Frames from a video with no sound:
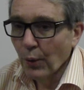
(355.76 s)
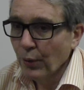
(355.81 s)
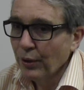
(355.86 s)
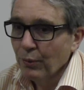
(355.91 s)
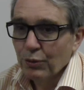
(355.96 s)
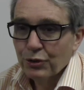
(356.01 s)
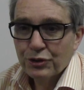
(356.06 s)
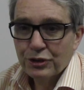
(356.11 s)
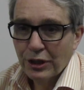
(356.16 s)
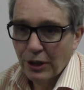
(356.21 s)
No,
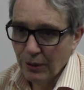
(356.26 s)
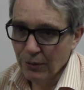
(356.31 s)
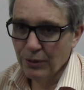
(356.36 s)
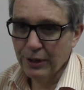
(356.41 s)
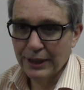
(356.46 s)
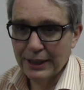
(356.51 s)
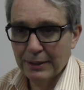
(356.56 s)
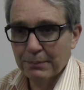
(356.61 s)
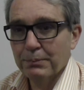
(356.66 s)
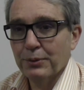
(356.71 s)
it was
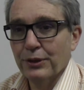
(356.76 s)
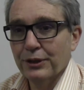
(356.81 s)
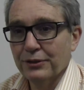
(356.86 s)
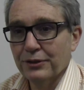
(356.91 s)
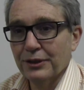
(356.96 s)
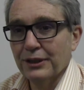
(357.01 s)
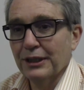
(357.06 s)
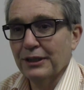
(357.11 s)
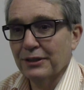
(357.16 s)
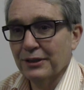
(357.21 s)
totally
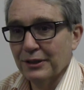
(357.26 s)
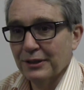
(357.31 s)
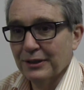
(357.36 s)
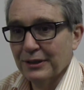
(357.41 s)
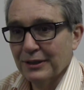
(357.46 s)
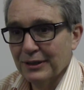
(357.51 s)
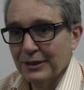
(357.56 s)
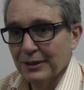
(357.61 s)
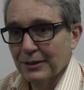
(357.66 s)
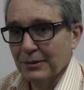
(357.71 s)
unprecedented.
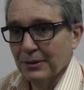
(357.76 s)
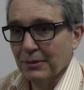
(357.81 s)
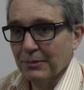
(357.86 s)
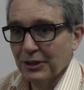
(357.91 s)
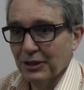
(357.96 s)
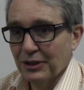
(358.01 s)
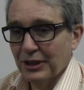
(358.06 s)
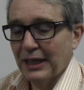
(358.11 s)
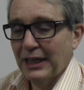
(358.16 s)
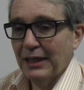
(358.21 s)
I
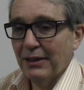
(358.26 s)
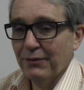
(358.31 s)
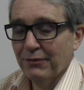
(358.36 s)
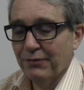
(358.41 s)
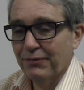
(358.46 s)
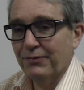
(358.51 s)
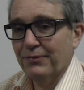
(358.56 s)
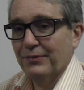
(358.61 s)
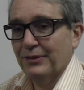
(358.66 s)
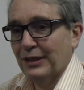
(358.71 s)
mean, to
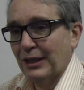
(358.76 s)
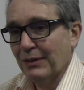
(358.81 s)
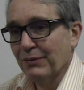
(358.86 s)
have